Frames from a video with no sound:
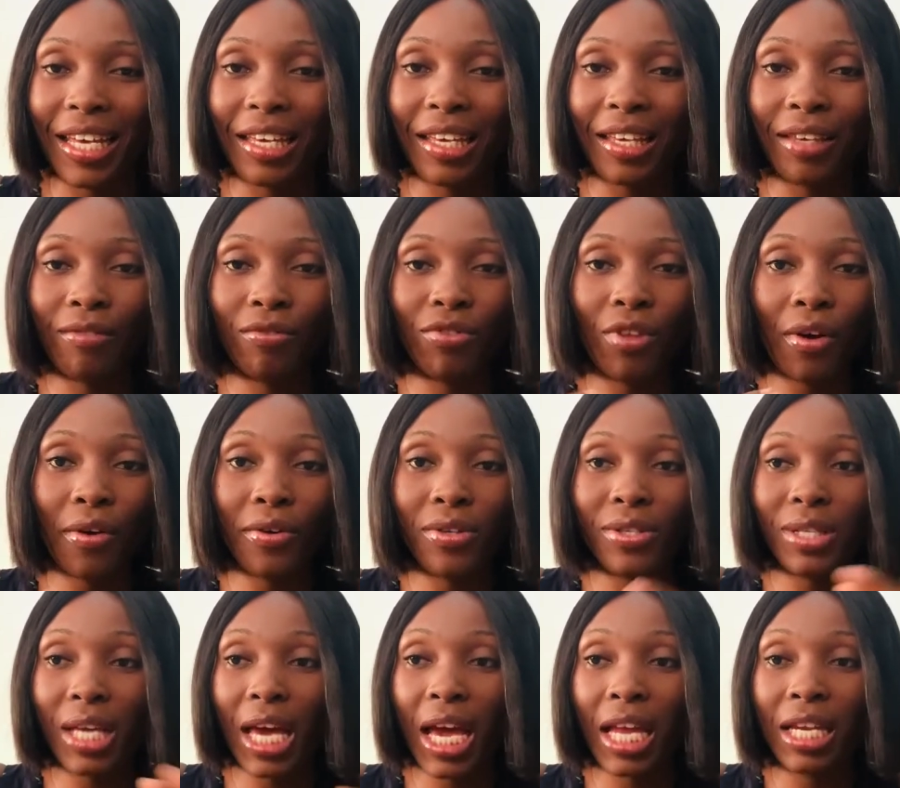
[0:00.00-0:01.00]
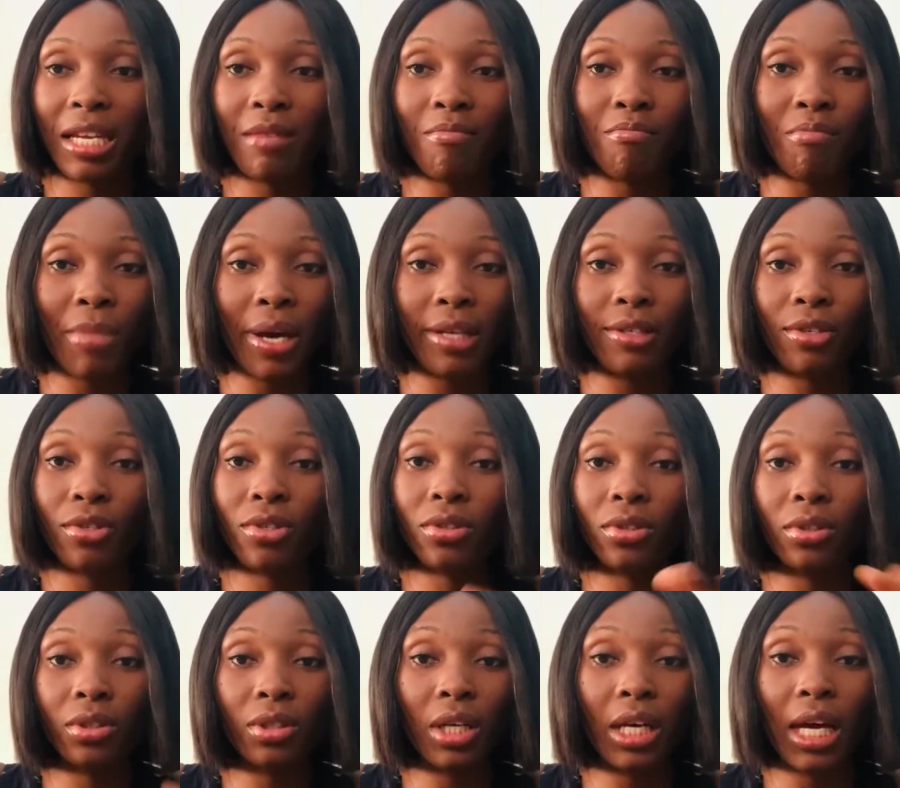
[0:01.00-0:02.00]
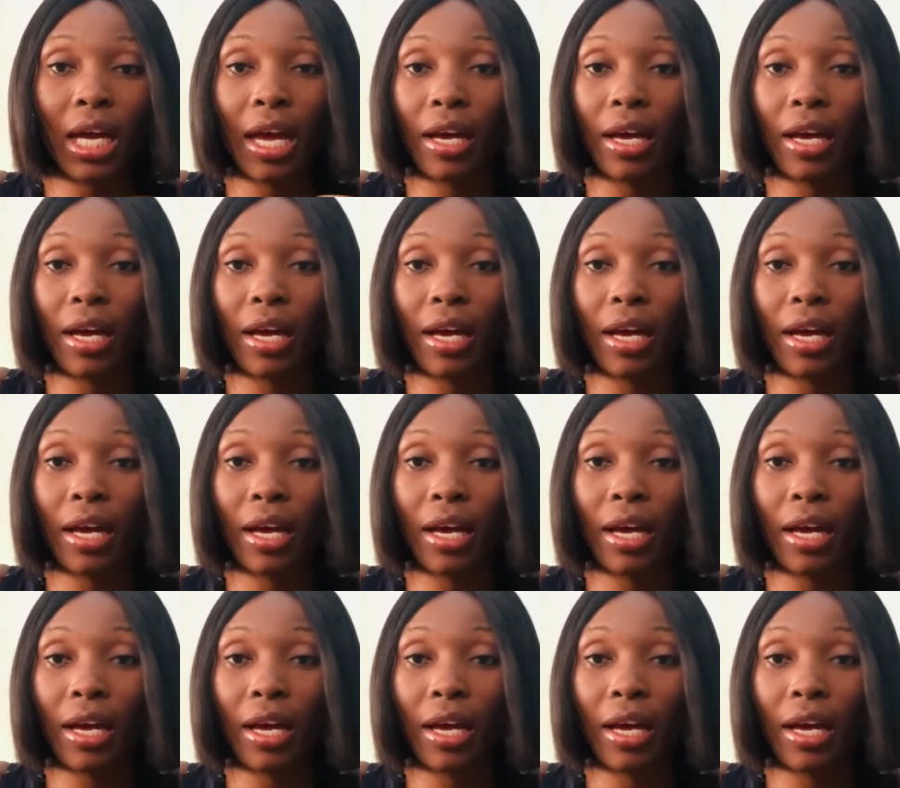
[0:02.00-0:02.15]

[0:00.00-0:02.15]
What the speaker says: if there is any medical,